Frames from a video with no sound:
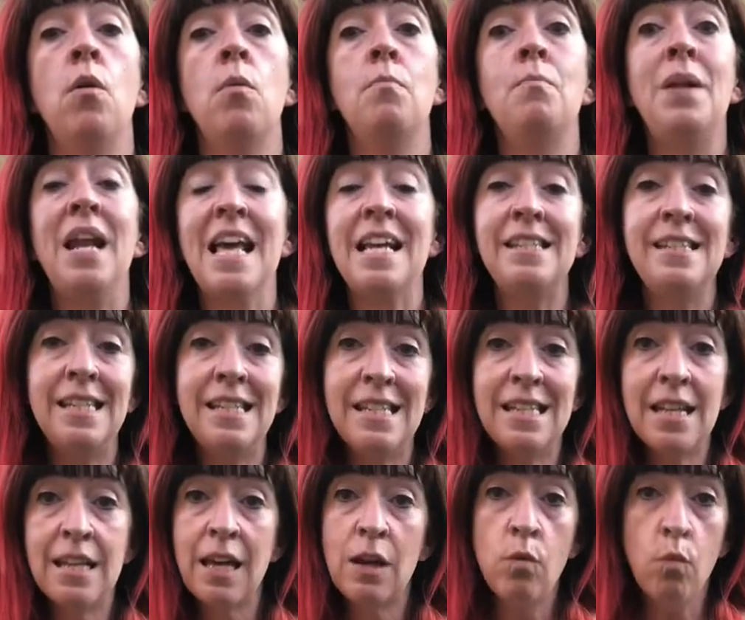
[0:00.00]
places
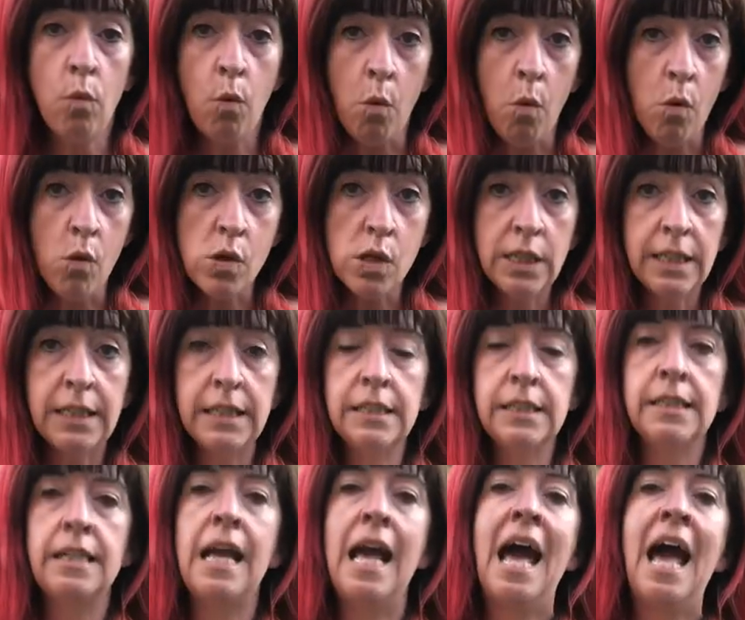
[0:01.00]
that they walk,
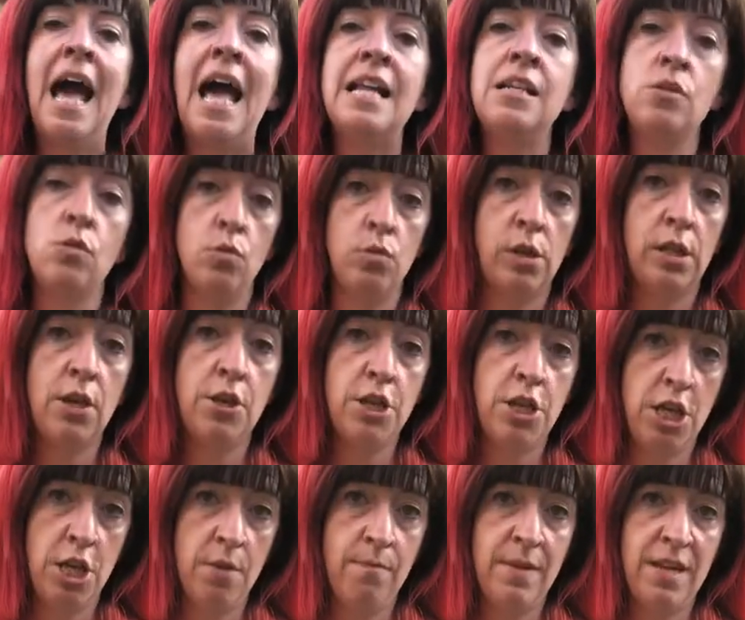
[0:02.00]
and also
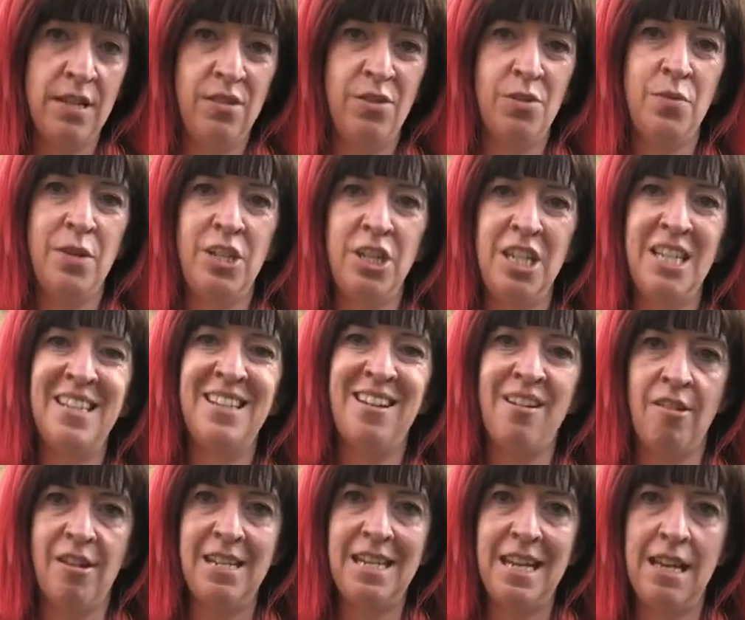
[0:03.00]
humans, which isn't
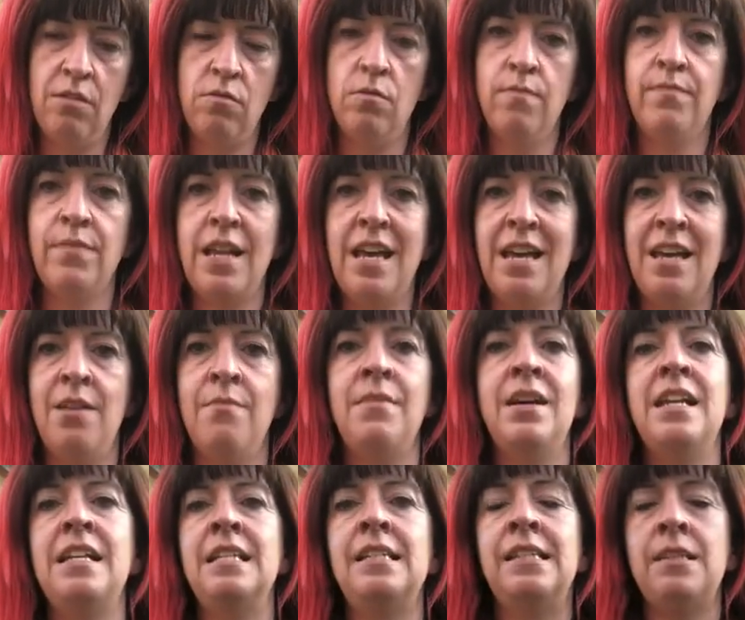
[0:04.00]
ideal,
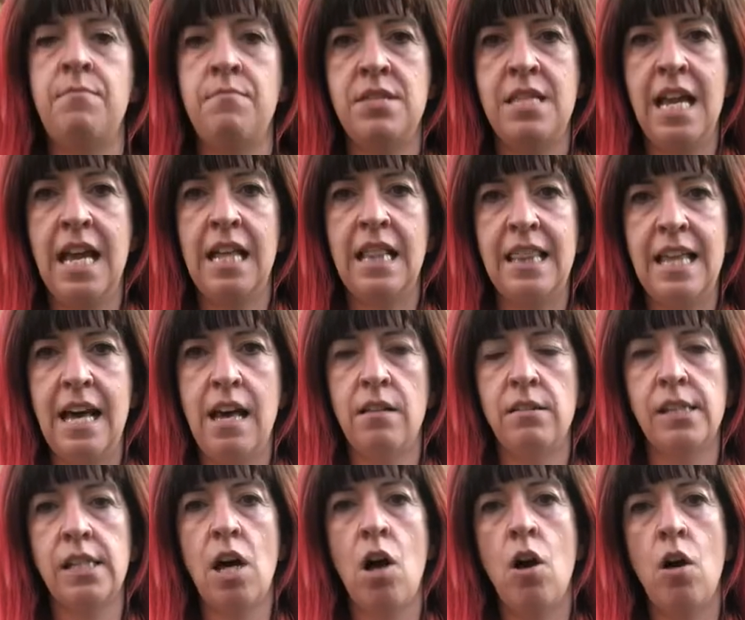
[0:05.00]
and is something
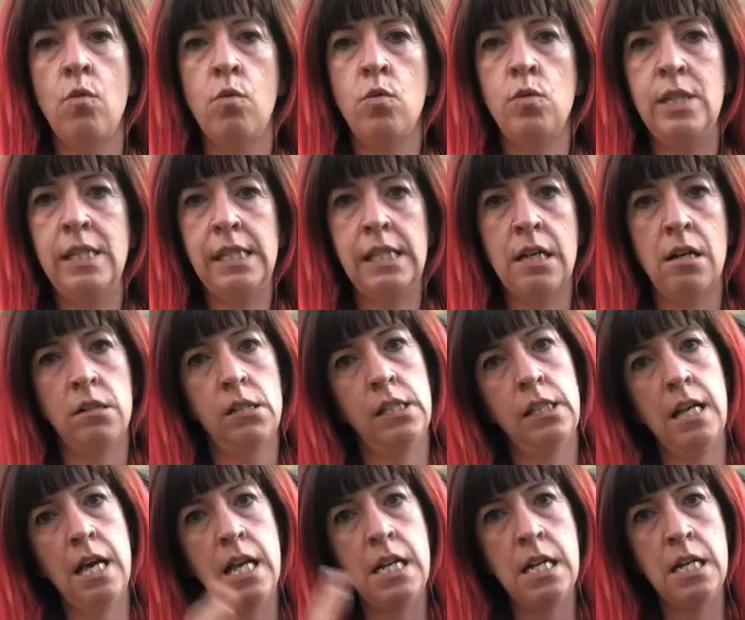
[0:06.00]
that I will
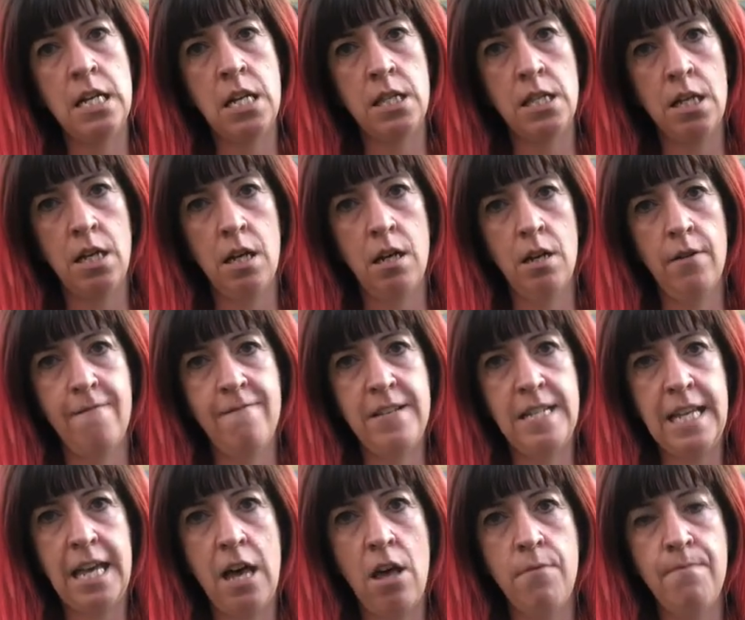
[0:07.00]
discuss in another
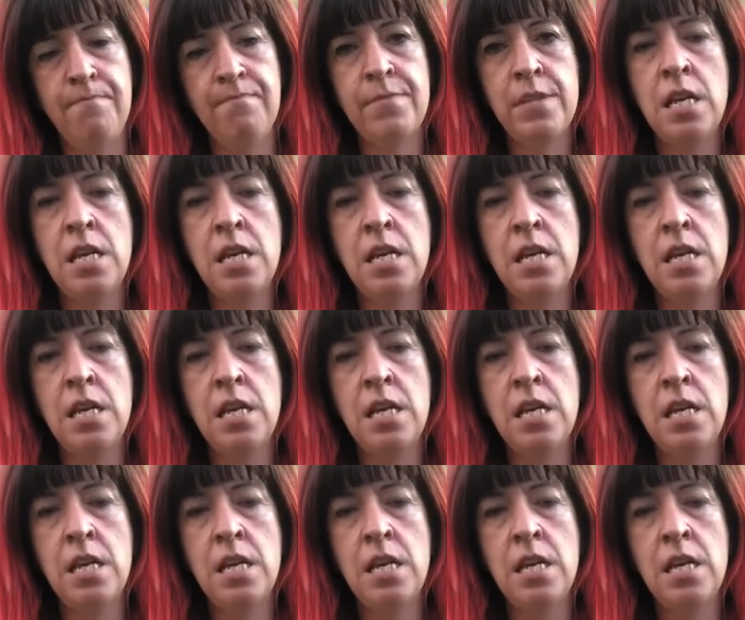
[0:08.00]
video.